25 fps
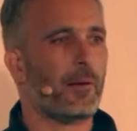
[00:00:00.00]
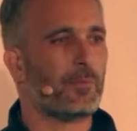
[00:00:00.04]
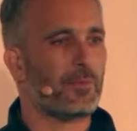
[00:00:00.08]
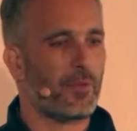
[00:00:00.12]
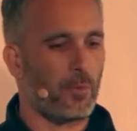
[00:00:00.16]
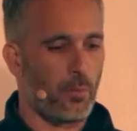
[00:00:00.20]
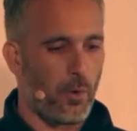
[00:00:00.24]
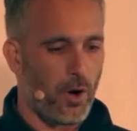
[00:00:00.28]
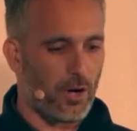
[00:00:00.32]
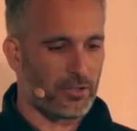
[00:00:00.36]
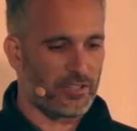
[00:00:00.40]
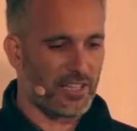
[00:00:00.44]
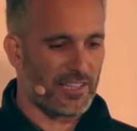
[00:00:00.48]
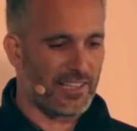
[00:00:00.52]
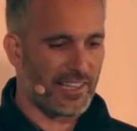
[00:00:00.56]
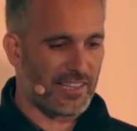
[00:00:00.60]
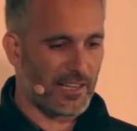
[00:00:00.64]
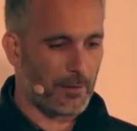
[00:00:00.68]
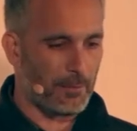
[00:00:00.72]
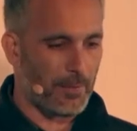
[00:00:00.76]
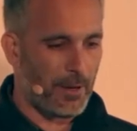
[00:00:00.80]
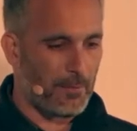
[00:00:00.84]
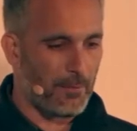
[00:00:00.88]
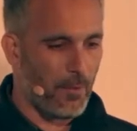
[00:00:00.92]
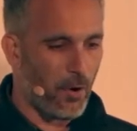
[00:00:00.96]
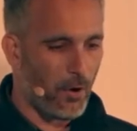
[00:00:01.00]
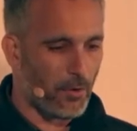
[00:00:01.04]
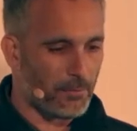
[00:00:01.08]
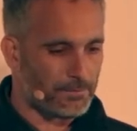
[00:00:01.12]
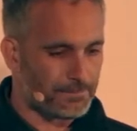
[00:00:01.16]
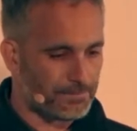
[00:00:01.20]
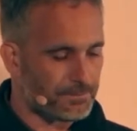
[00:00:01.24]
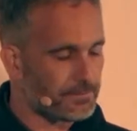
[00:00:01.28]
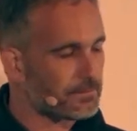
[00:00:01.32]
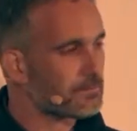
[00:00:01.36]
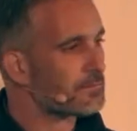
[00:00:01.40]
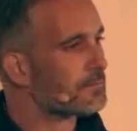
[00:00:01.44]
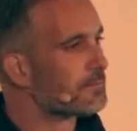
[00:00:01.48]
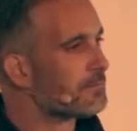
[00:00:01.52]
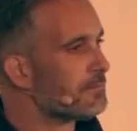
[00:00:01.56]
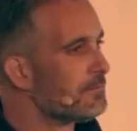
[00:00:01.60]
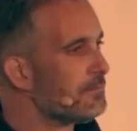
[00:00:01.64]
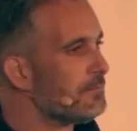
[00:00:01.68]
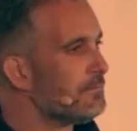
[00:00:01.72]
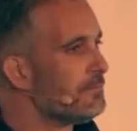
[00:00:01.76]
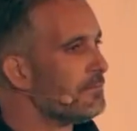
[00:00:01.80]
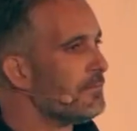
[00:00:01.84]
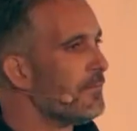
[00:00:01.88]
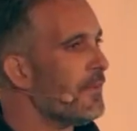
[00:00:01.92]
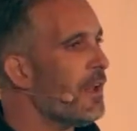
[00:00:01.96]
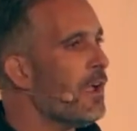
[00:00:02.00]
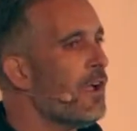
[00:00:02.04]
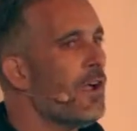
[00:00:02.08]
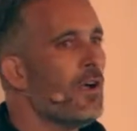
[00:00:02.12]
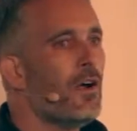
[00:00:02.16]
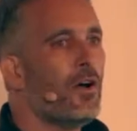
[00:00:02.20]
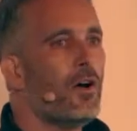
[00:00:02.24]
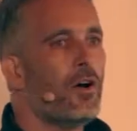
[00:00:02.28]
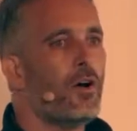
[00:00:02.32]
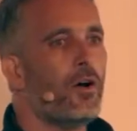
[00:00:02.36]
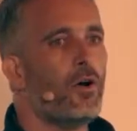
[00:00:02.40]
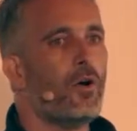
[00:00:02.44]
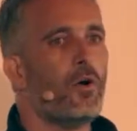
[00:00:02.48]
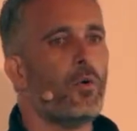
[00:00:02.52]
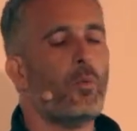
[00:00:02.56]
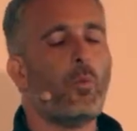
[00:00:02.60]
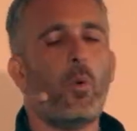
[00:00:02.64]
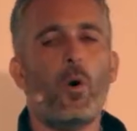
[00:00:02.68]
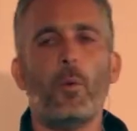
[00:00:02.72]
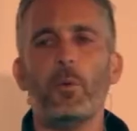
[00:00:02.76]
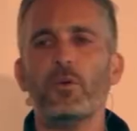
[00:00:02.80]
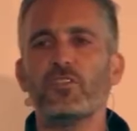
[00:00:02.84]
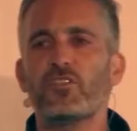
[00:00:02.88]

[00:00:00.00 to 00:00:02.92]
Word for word: up the world a little bit more. What